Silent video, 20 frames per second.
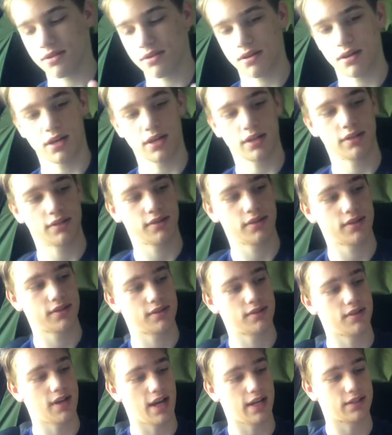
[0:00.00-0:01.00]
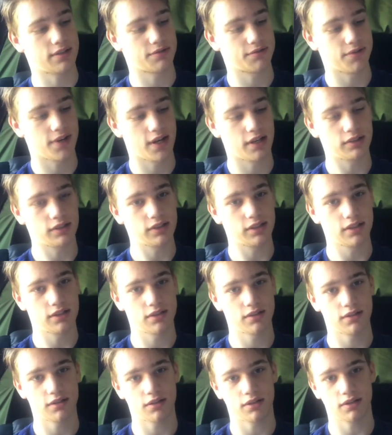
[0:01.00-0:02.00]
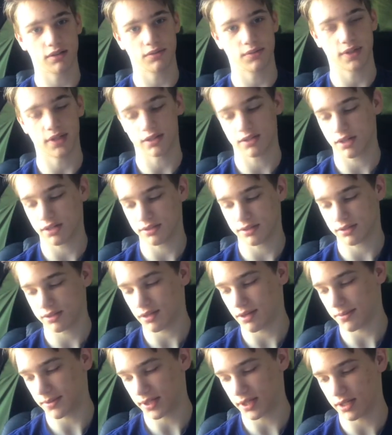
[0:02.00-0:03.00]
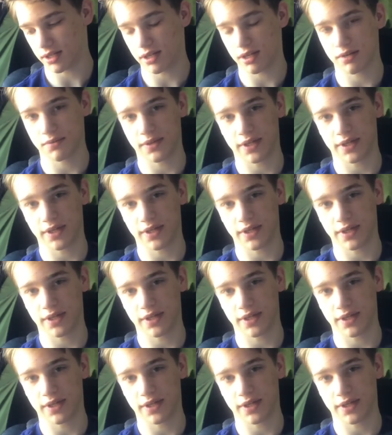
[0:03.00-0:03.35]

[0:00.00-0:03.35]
uh, tac rail all the way across the top of the gun.